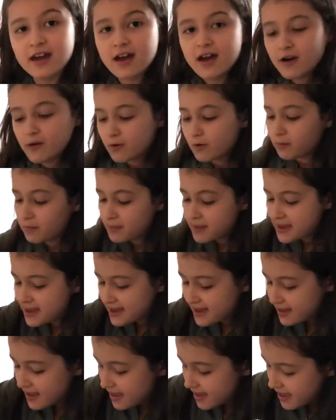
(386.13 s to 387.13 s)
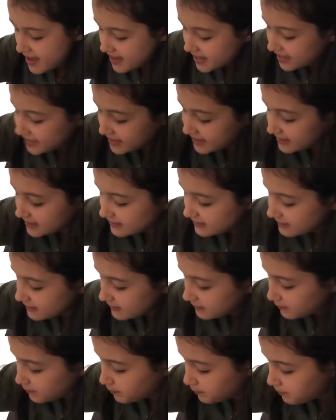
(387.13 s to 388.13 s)
will be x
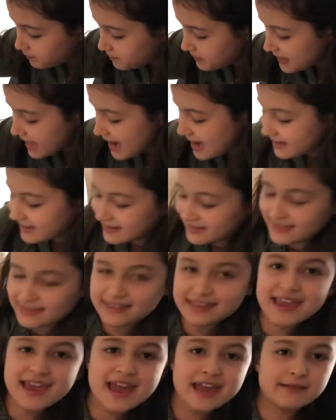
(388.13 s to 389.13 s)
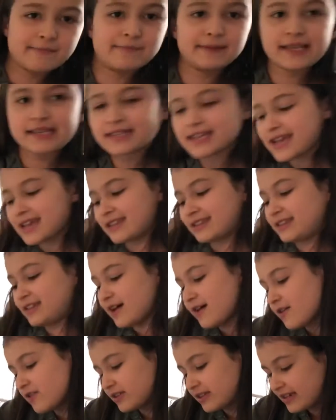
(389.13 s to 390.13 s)
plus the 8 plus 8,
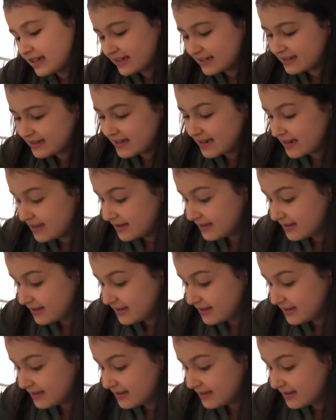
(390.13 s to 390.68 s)
so 16.